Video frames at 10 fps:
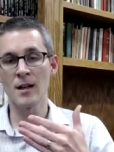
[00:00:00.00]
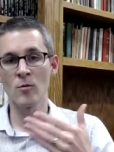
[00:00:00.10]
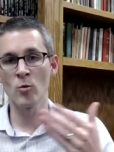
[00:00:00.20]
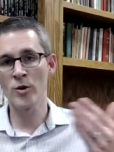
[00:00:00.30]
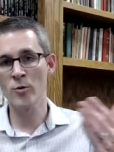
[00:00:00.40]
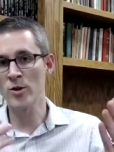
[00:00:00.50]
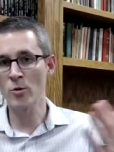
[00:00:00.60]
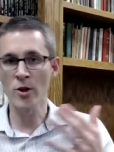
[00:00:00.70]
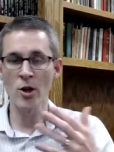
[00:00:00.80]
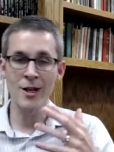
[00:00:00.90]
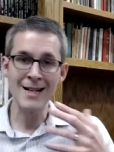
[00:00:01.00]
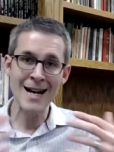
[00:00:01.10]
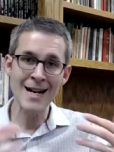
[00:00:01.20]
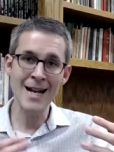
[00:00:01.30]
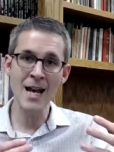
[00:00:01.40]
and, with what's going on at
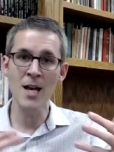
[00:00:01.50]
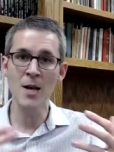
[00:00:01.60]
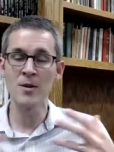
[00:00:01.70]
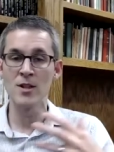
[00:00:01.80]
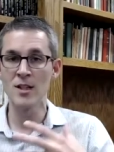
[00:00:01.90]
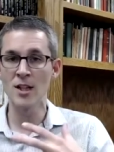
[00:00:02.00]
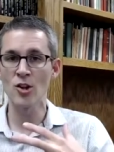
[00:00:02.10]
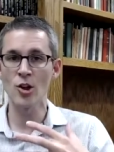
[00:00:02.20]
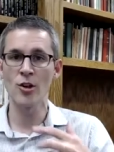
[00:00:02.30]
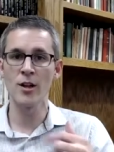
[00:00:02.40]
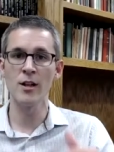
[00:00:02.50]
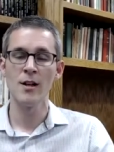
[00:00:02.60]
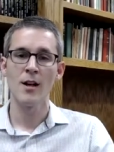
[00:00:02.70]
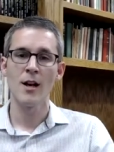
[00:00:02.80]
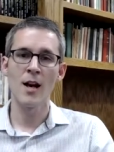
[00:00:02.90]
9 a.m. and then 10:30
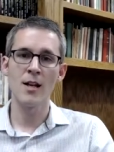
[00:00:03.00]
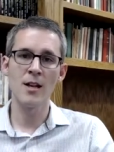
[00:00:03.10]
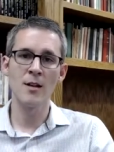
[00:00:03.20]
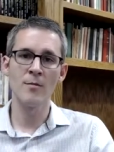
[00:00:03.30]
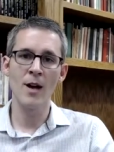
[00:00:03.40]
a.m.